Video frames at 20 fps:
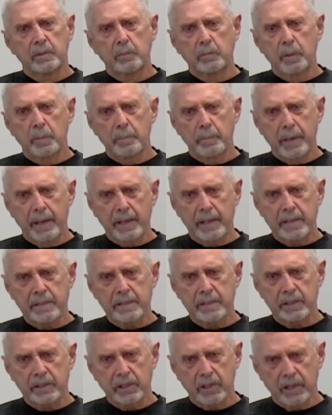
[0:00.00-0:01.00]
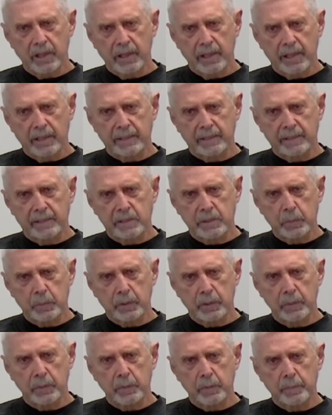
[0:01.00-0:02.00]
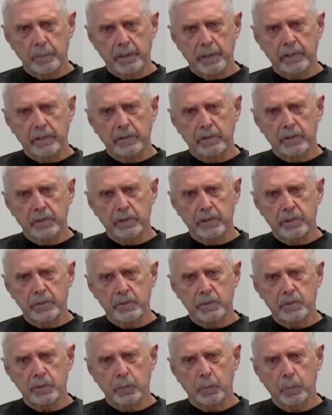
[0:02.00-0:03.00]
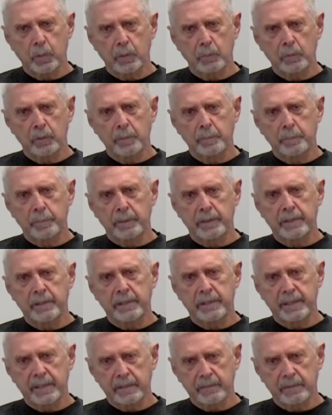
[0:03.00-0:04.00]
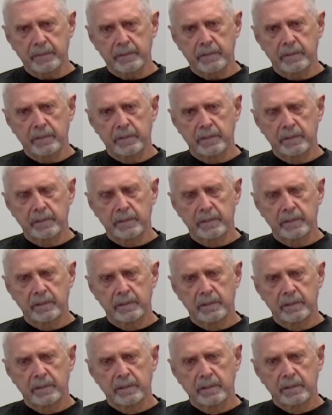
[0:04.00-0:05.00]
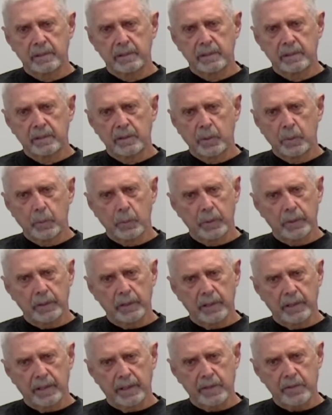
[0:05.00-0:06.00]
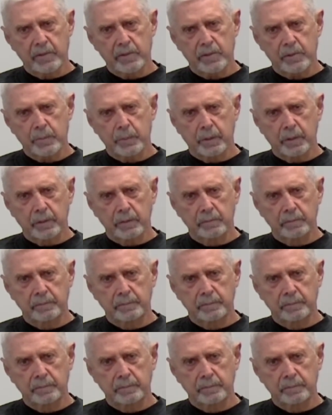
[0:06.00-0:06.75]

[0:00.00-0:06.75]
What matters to God is whether we make good use of what we've been given, whether large or small.